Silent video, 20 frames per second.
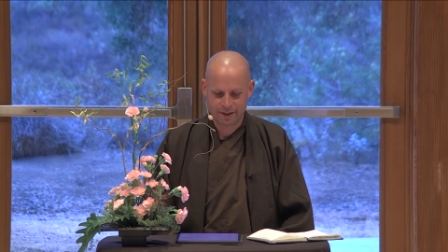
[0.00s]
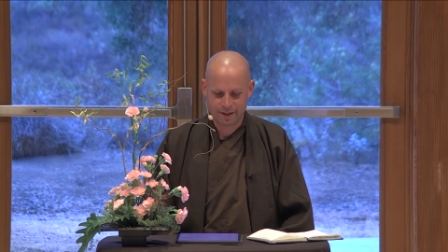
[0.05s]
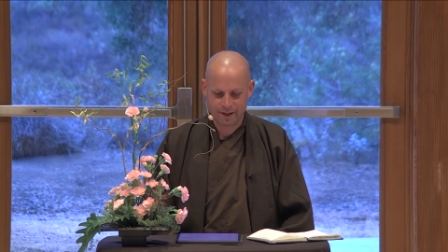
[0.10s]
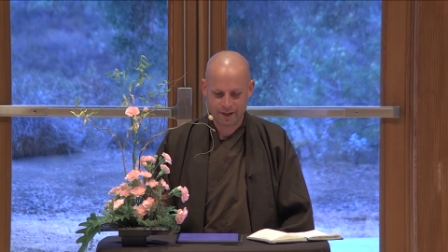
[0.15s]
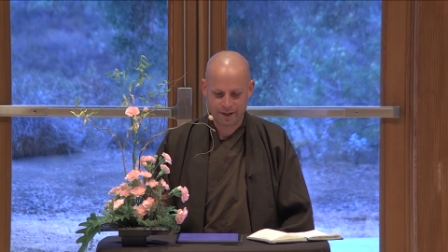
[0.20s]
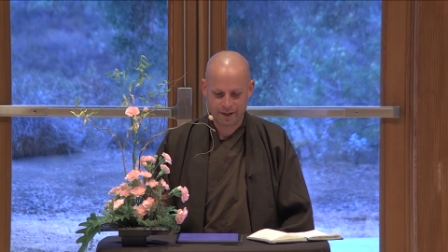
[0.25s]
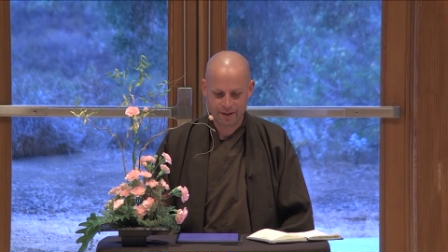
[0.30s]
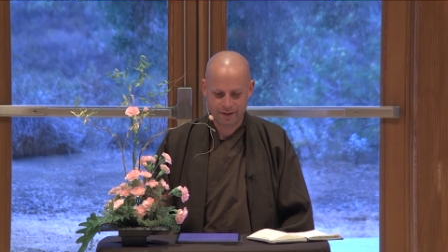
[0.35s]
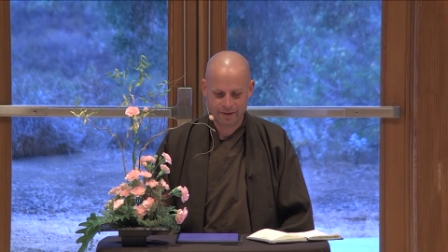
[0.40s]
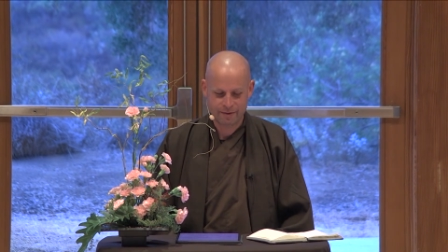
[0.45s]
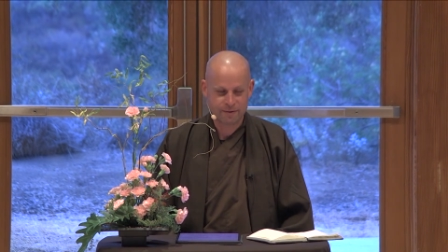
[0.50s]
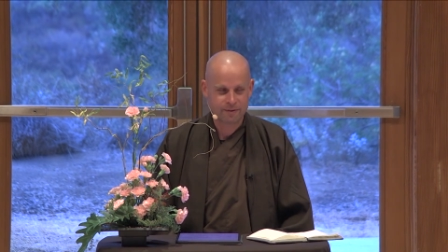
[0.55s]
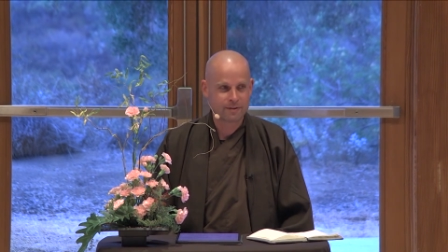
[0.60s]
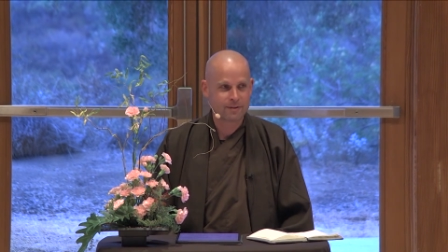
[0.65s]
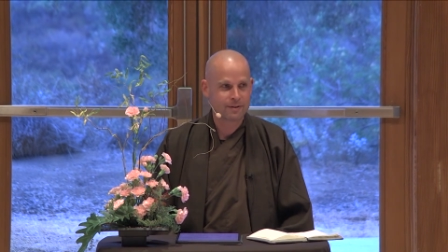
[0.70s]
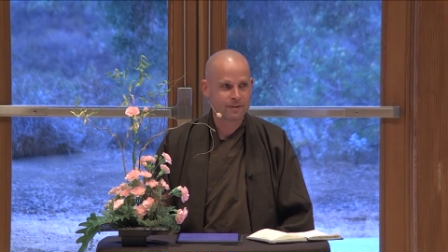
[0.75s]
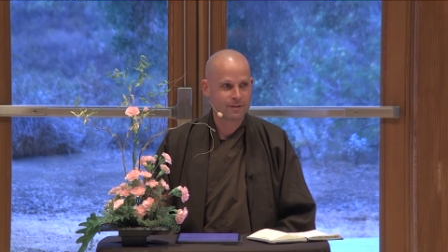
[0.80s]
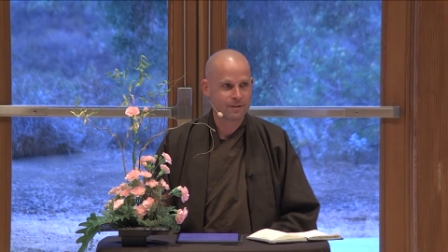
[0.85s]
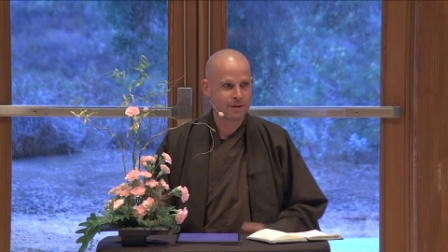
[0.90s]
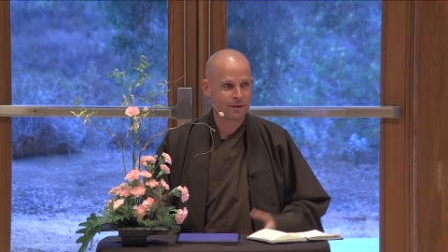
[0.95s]
and
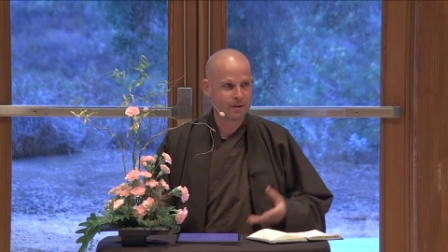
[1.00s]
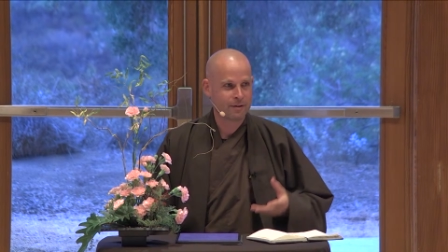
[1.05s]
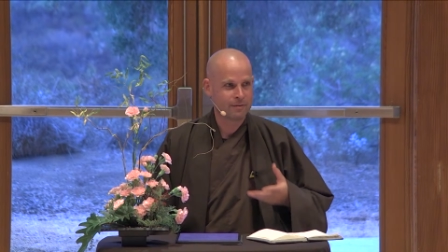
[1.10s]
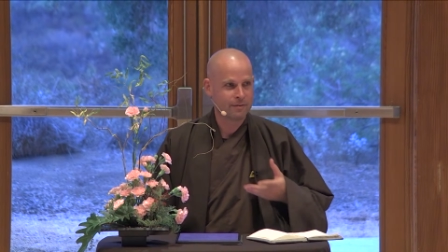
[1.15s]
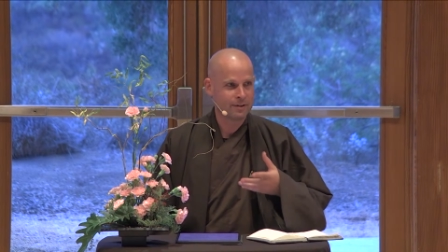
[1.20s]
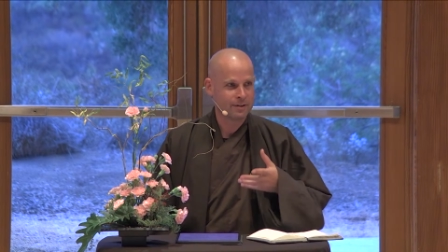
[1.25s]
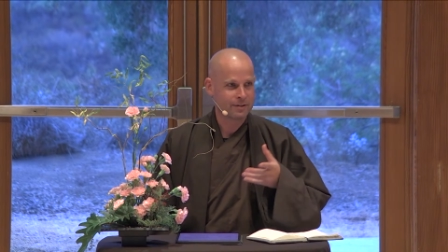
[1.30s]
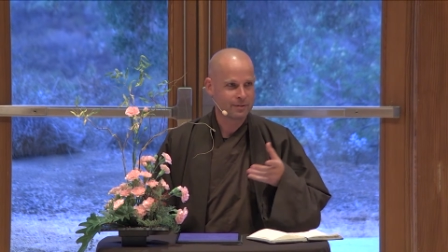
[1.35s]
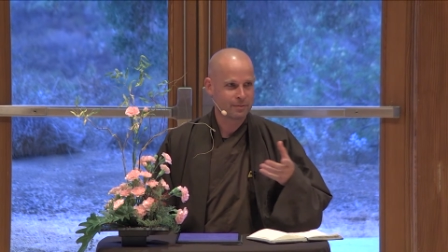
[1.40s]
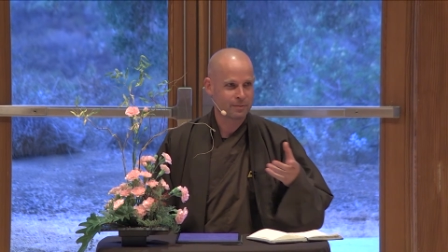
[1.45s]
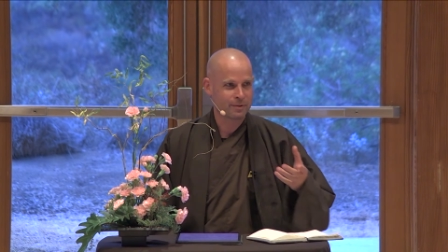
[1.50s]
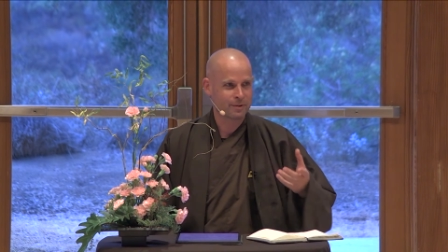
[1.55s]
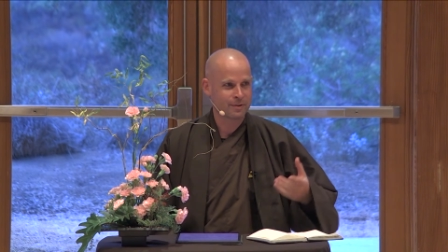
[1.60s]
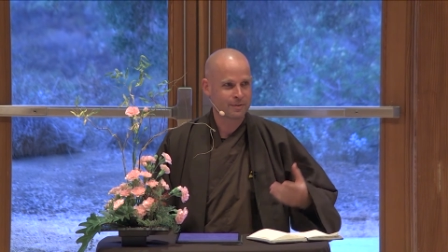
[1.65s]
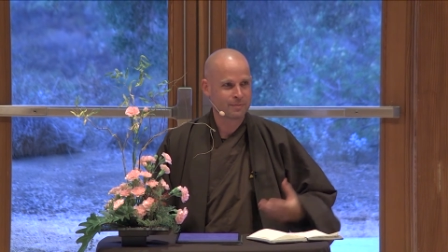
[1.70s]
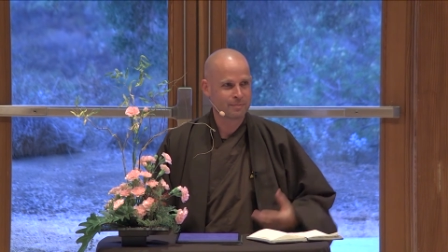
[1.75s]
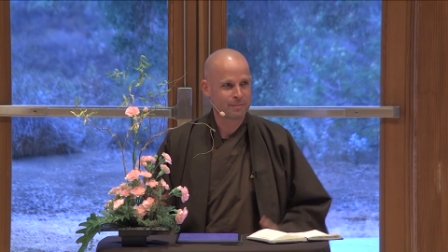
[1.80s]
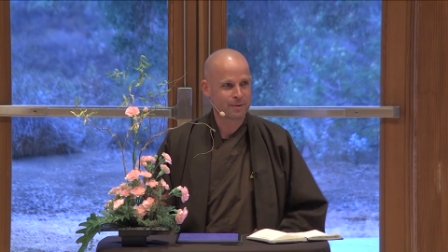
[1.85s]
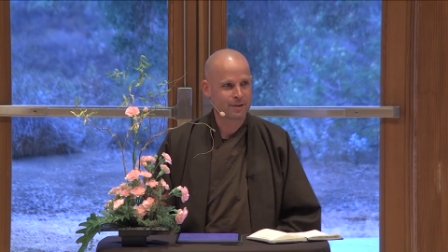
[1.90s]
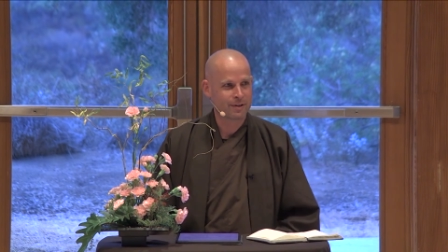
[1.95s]
all of us were
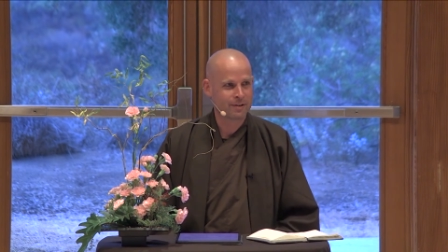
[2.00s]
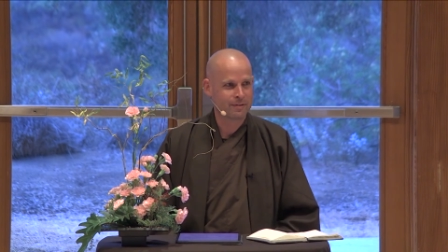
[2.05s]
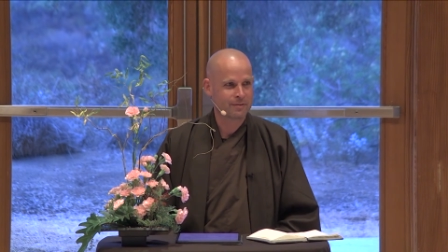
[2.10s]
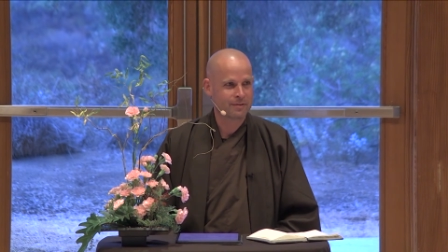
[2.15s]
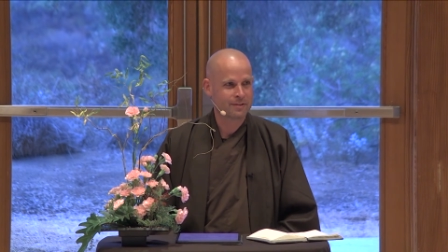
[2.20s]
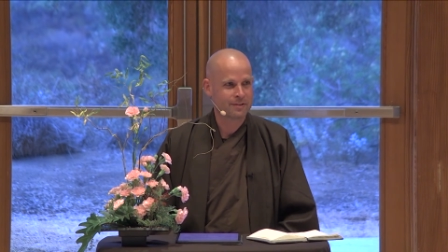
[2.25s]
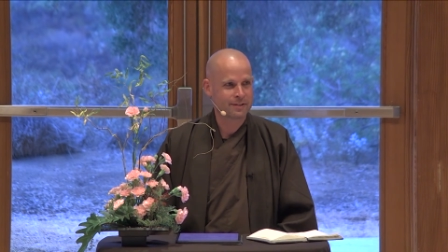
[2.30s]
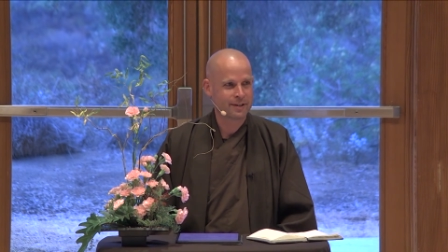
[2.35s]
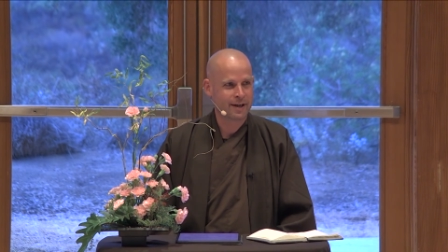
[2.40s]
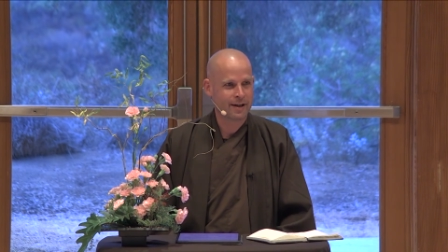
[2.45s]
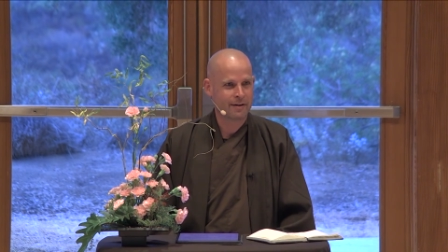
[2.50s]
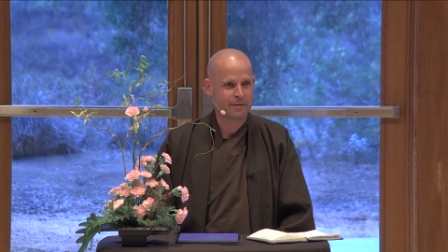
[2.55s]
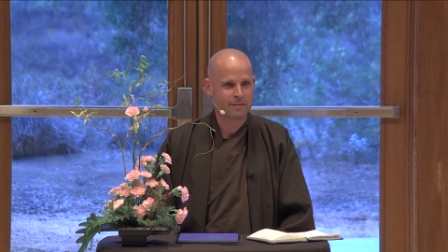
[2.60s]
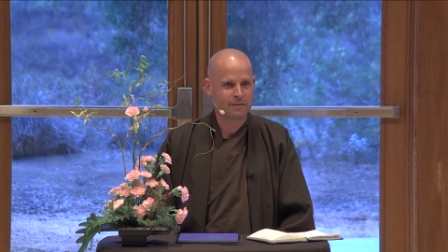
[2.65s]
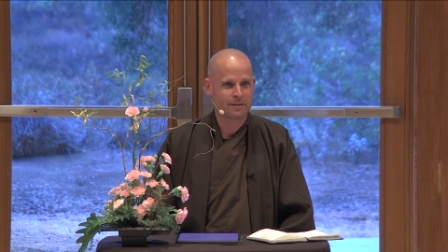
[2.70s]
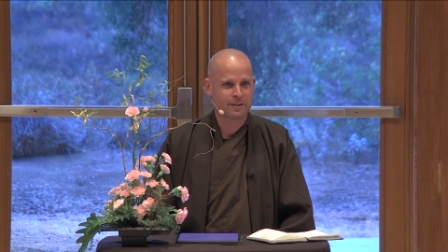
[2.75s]
part of the staff,